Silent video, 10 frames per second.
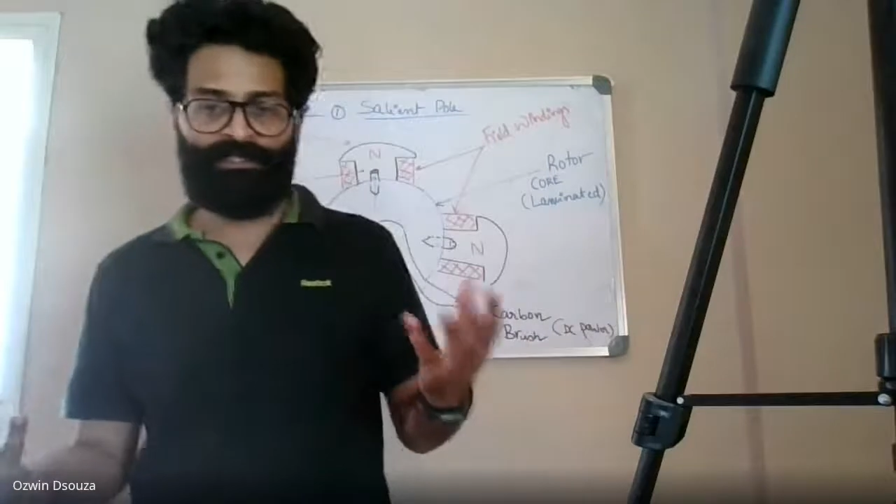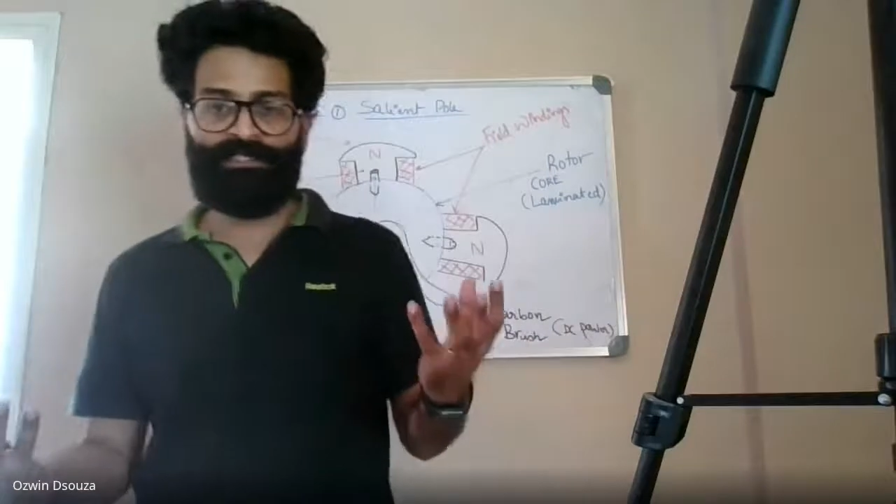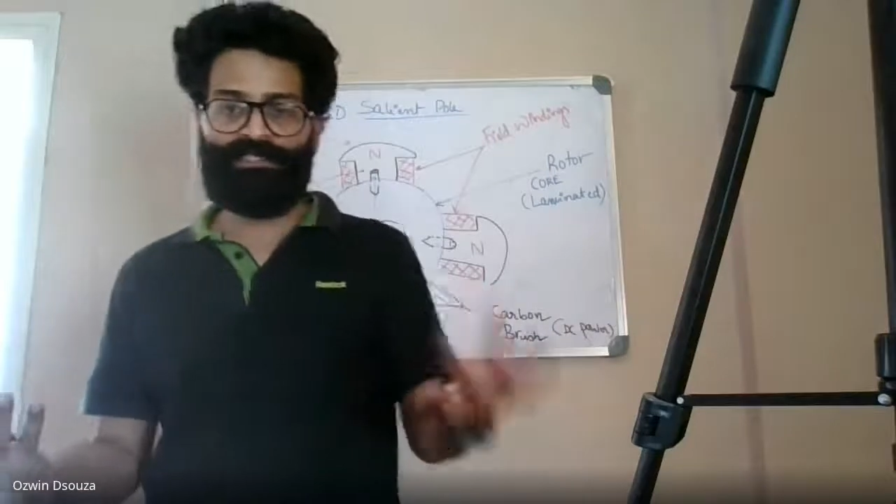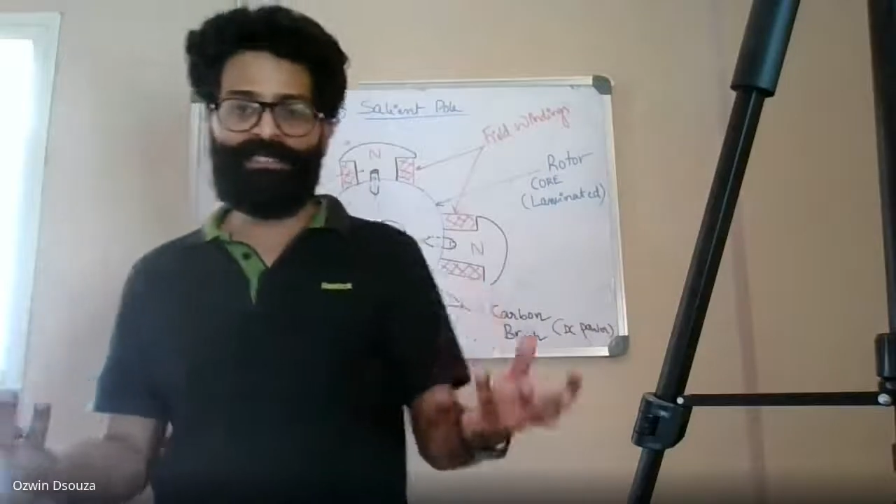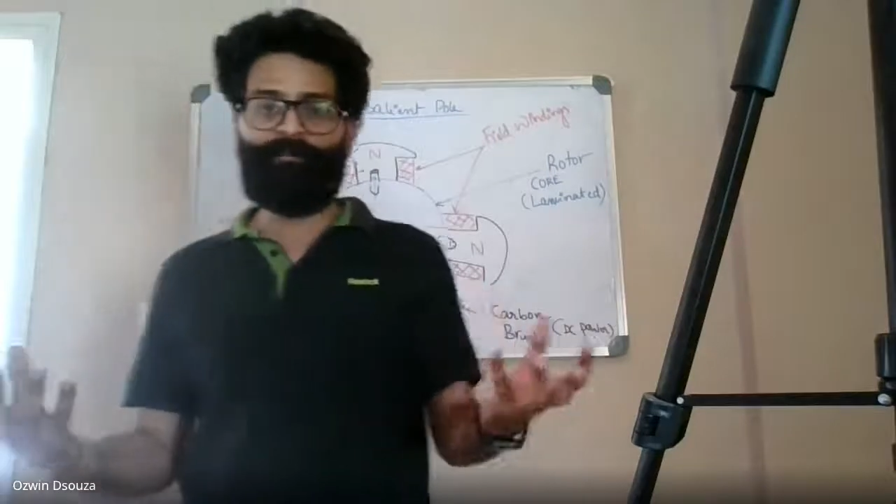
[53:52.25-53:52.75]
the
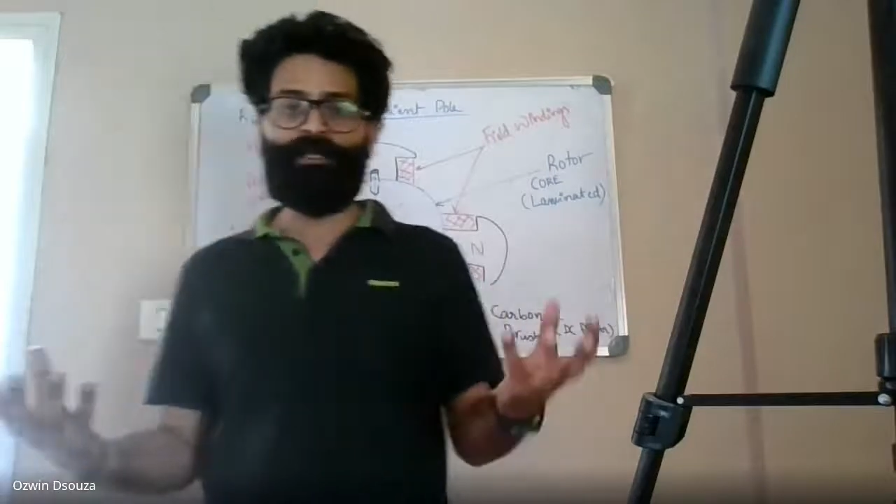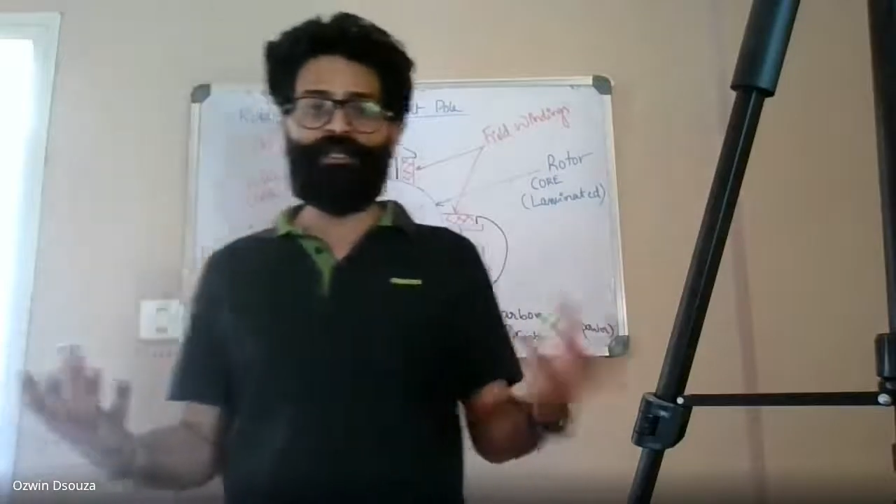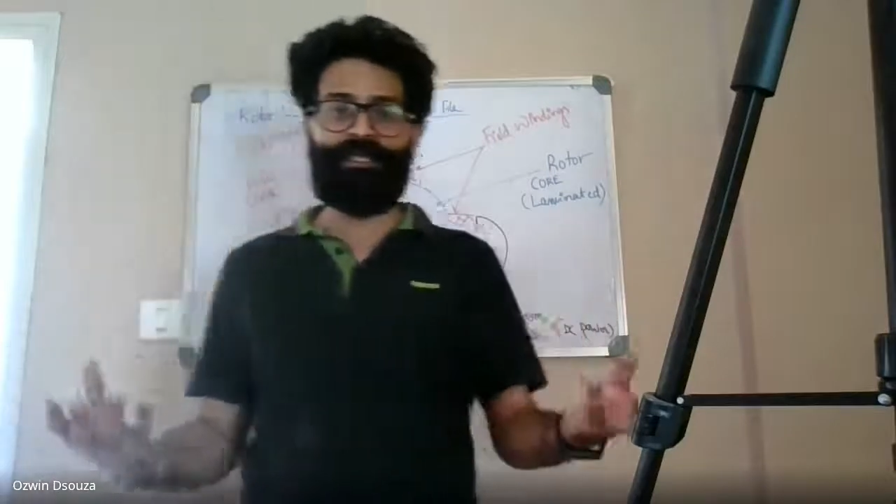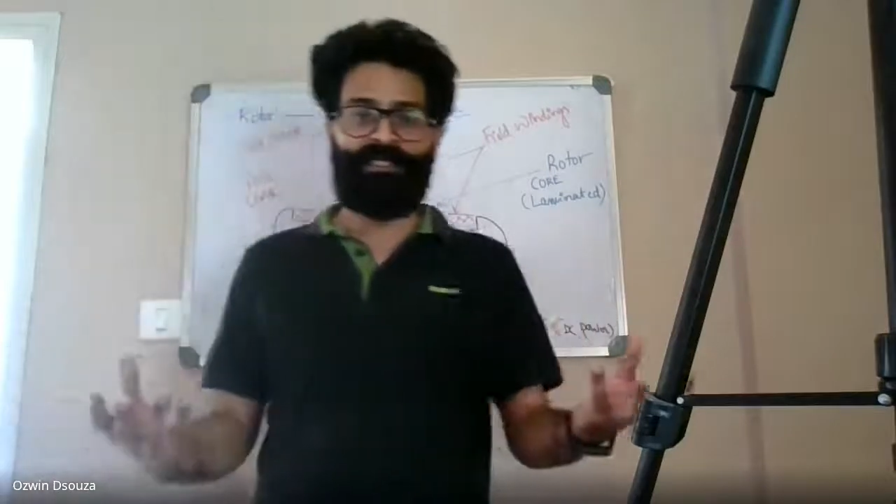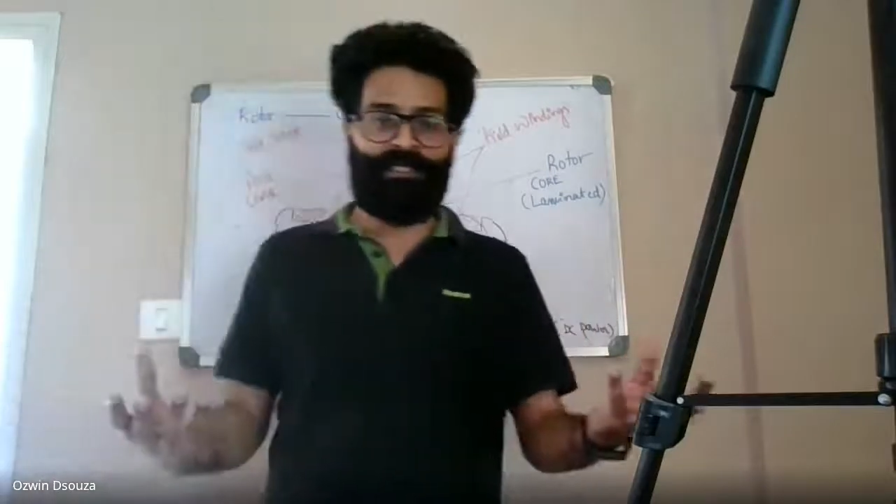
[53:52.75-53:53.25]
same
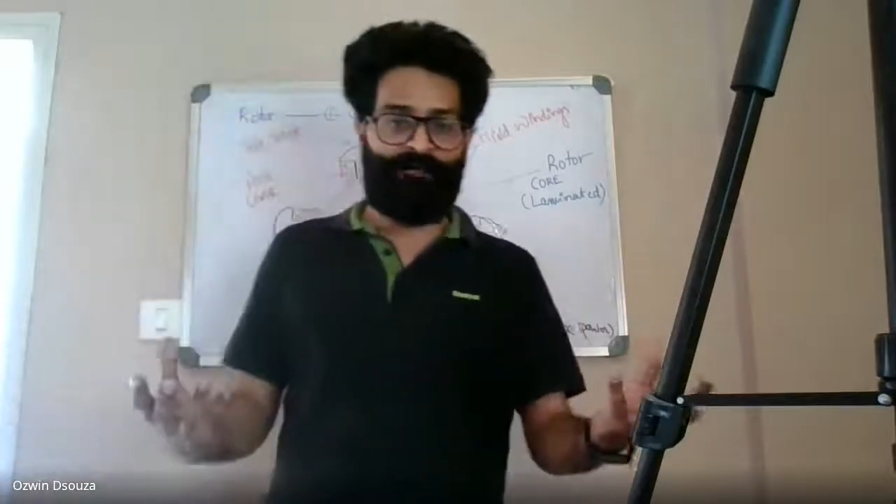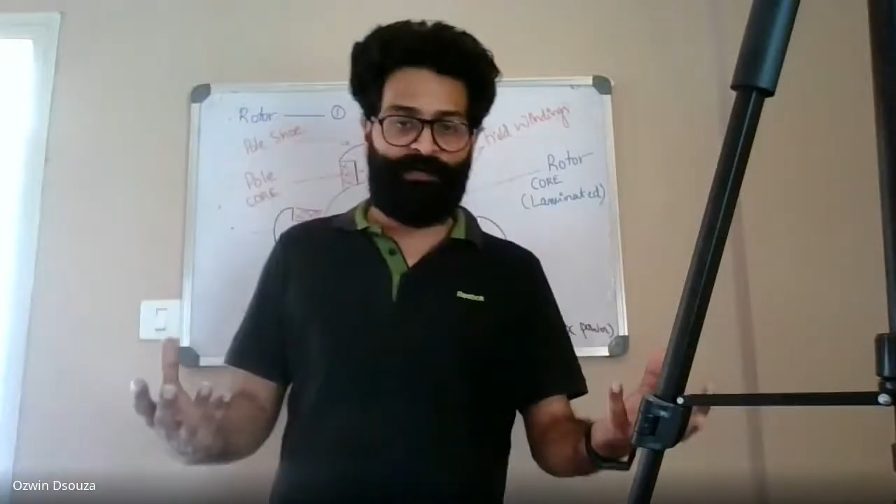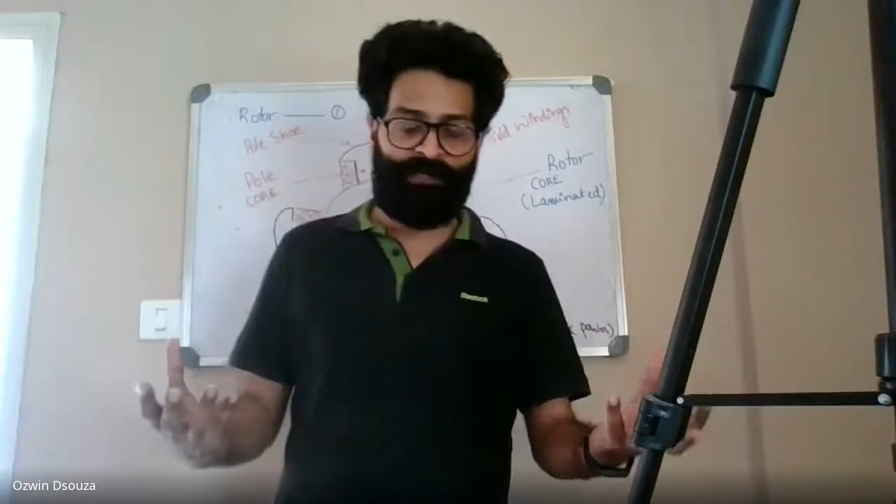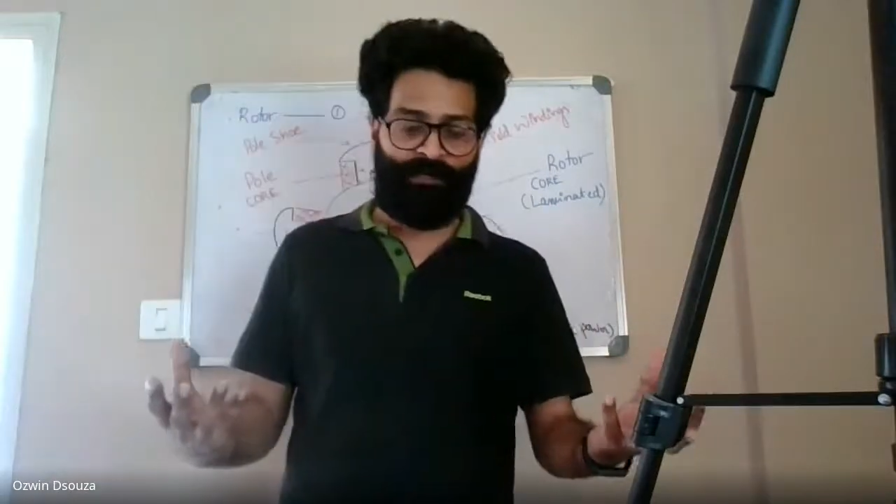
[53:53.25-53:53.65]
area a1